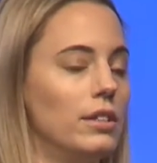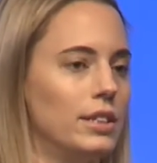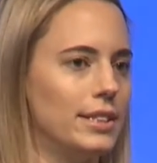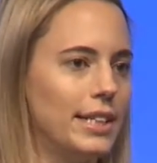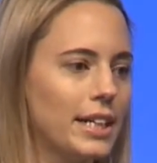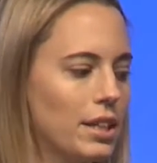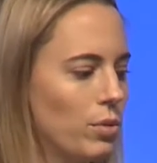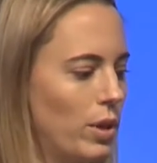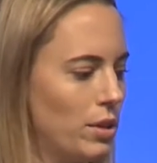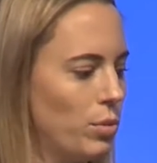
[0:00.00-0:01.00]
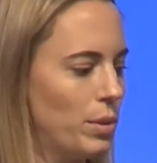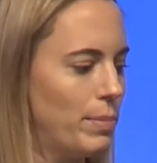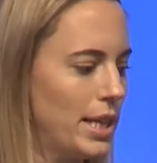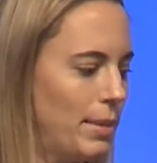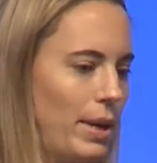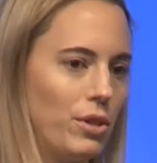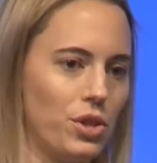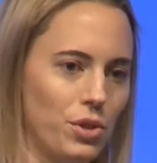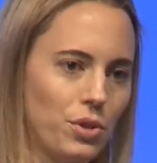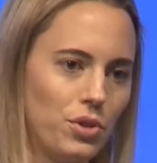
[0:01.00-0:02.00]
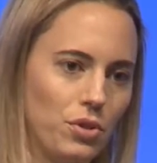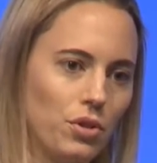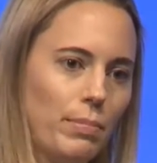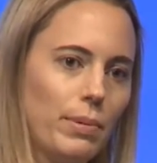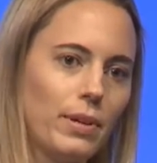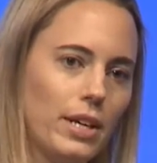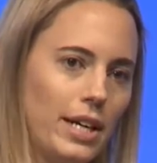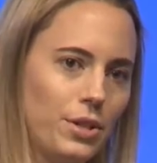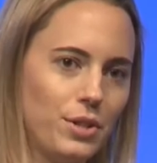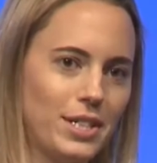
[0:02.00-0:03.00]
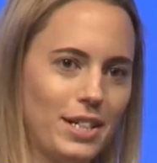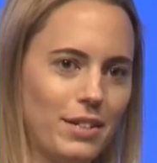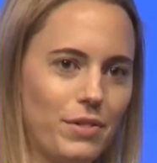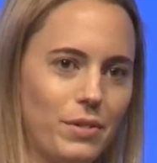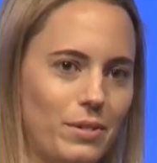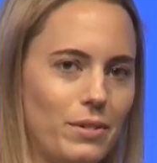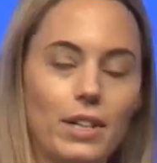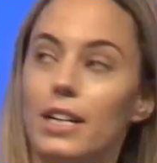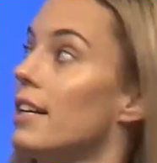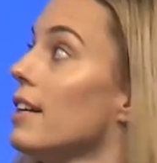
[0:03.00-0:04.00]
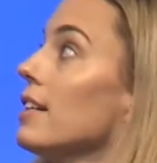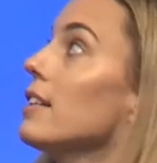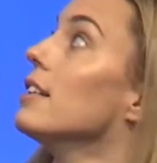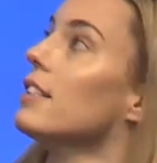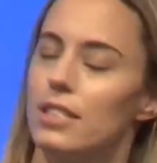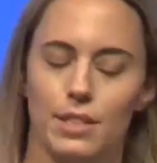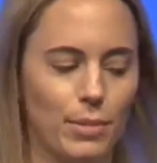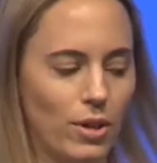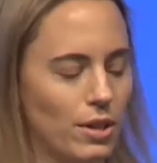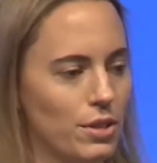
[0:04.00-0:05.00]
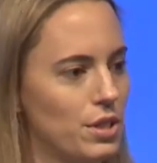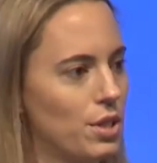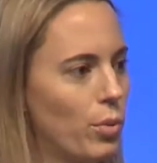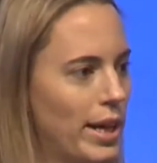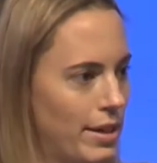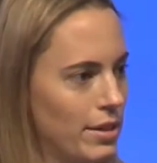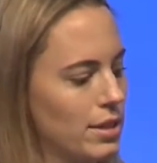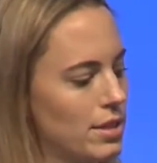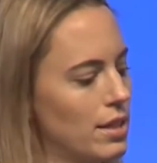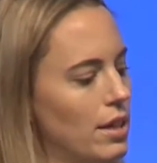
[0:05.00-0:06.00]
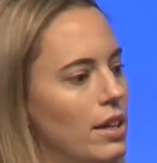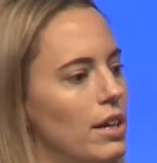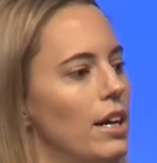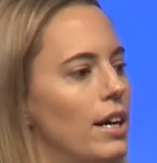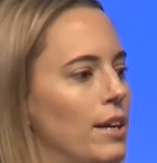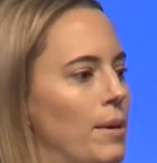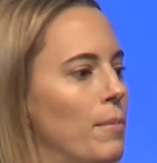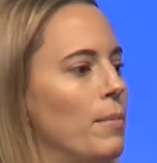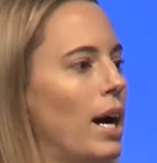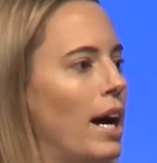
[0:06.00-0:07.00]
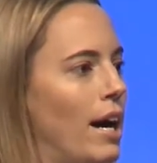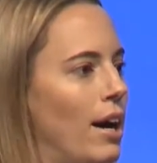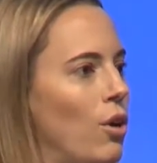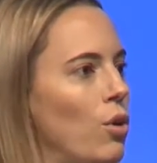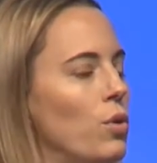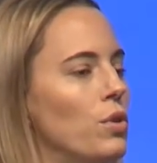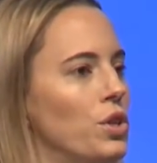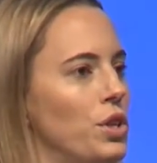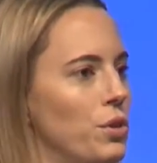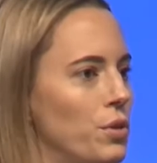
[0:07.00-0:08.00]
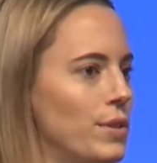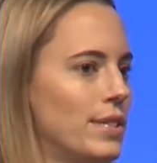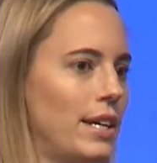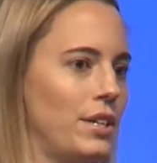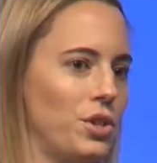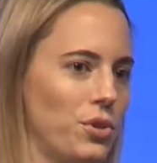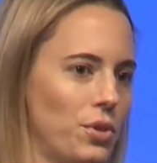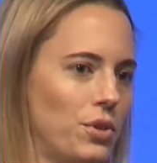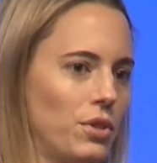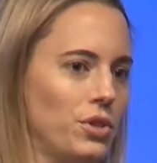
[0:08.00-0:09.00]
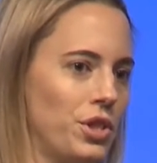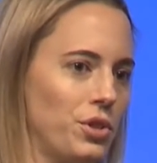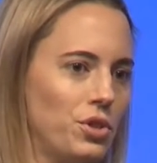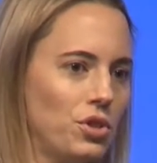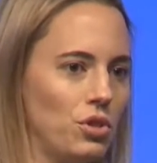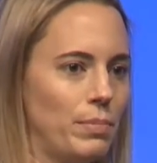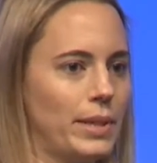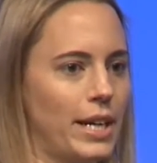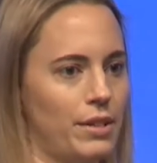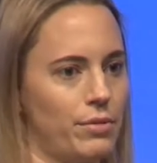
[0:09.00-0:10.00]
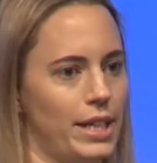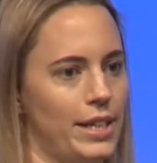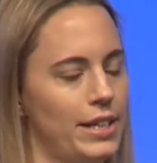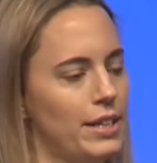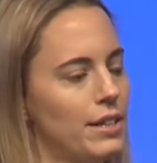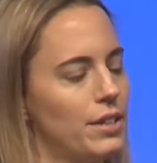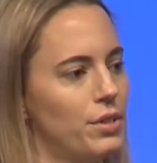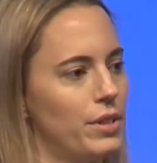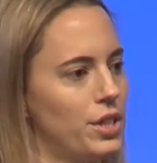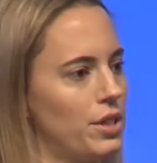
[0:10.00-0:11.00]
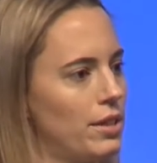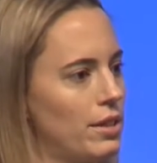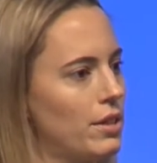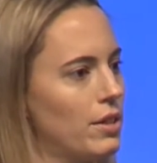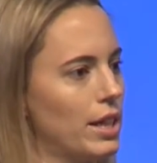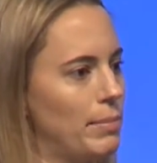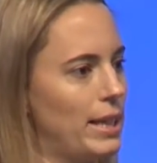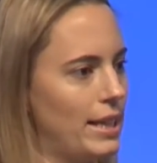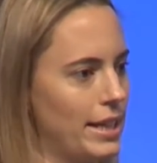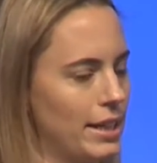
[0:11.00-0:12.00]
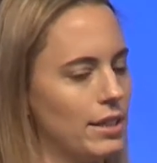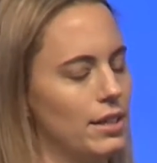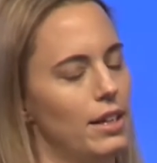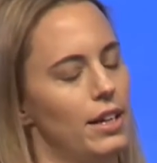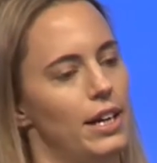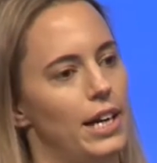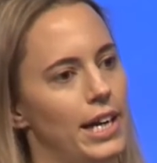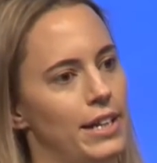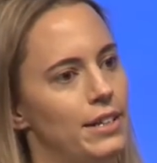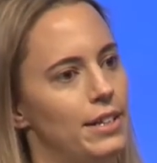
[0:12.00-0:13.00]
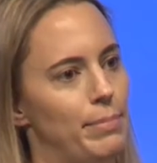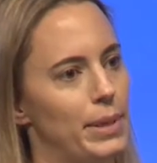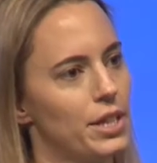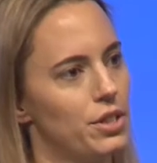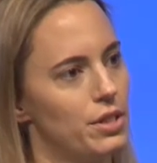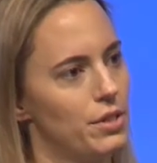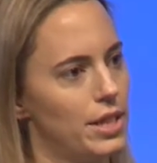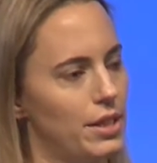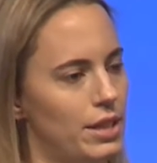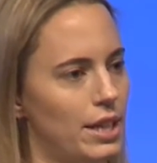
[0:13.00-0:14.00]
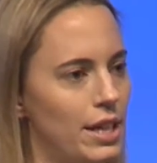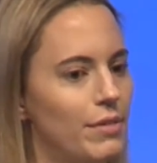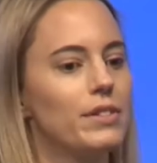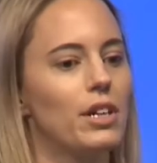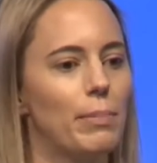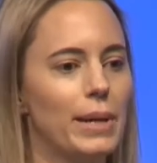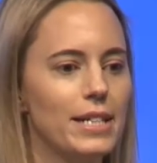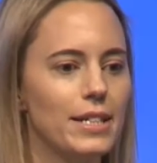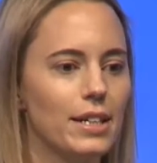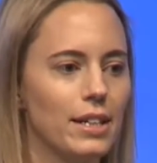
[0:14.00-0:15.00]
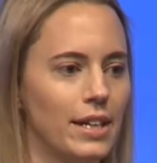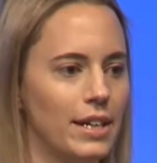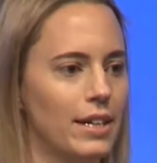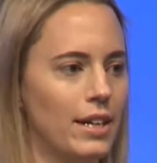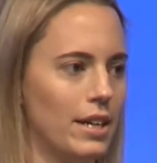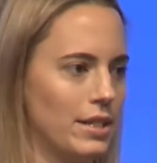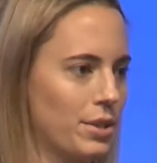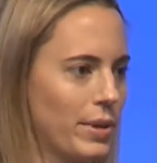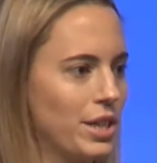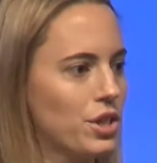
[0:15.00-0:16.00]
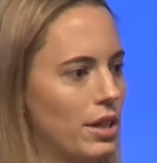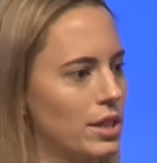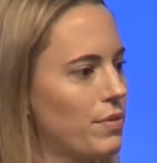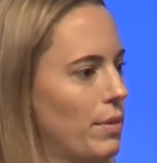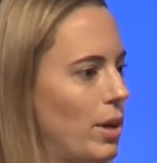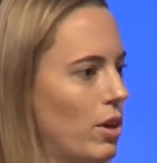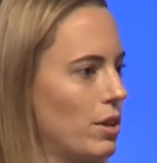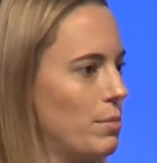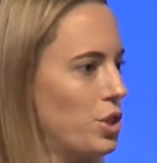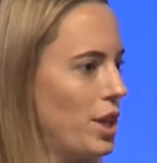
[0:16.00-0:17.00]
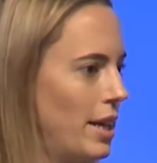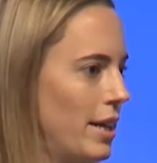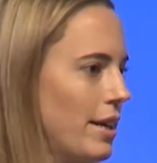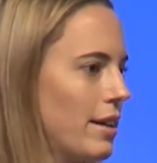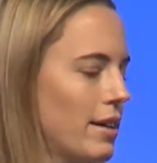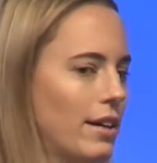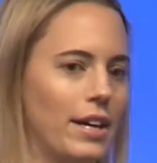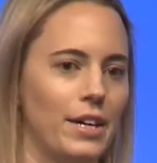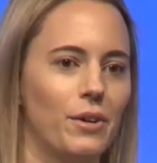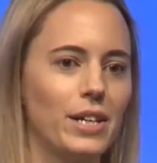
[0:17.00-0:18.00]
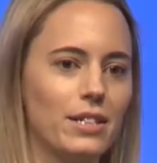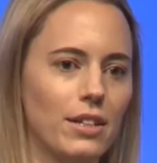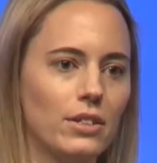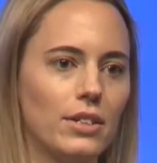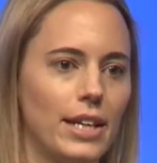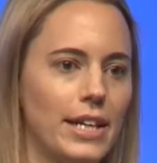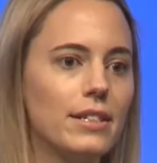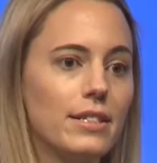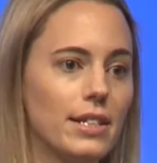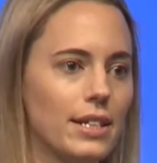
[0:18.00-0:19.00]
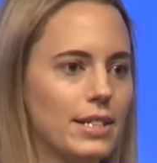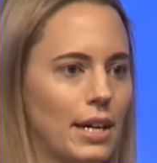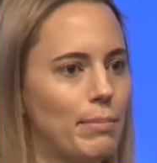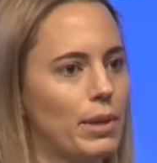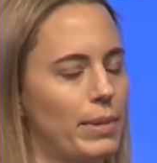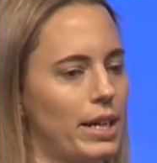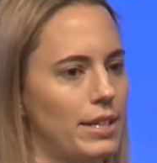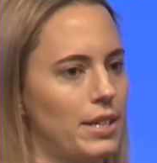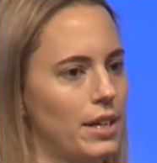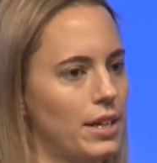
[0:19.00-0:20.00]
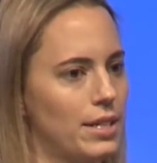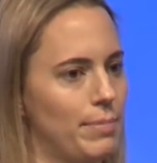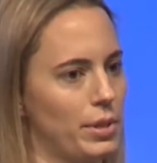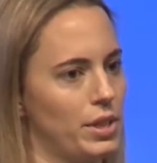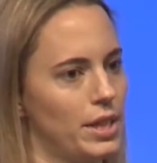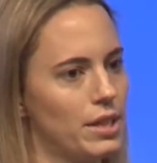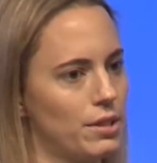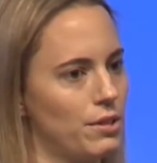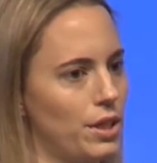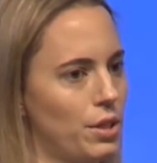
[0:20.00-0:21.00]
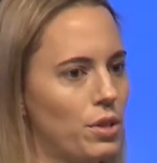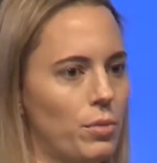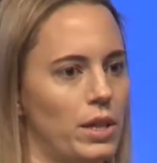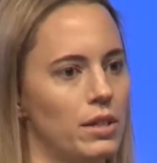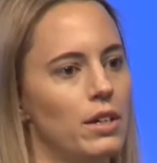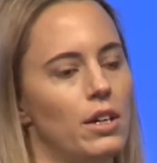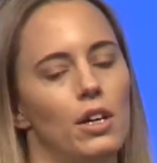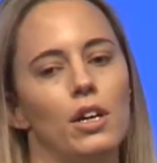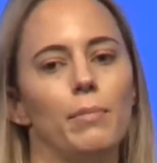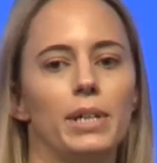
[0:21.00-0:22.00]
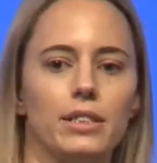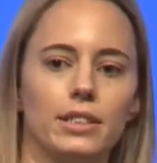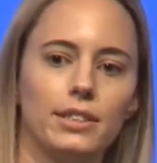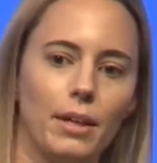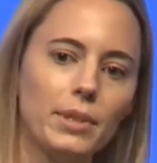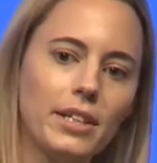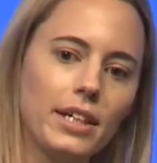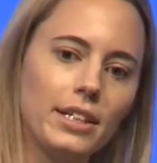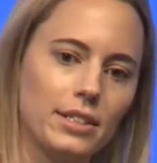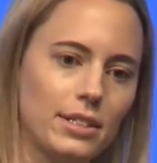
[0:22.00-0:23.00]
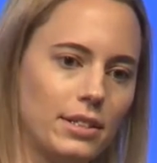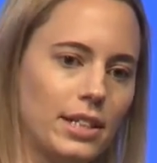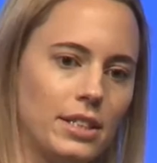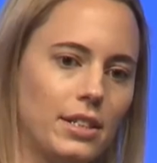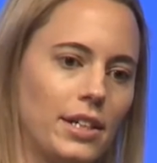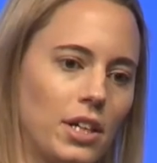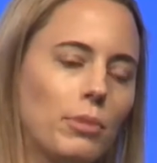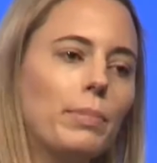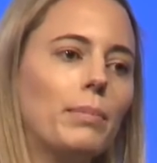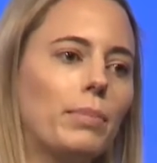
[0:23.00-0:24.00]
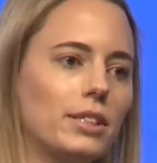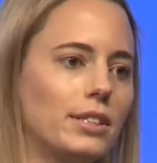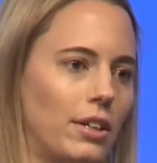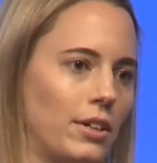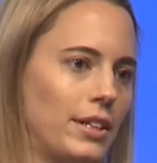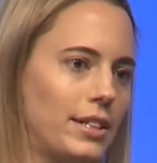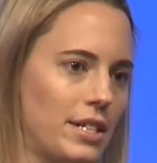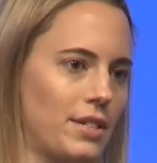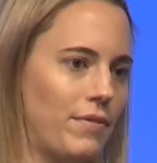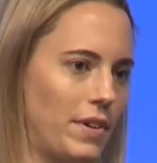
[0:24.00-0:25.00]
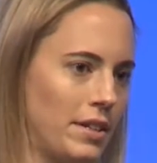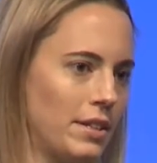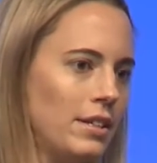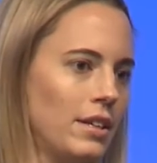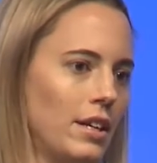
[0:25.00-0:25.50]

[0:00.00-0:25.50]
The second one would be about YouTube, and you see a few smaller squares, how news and YouTube can relate to each other or can be linked. And the pictures you see on the left are basically screenshots from Harlem Shake. I know it's not the latest example, but I think it's a particularly good one, because something that young people started as fun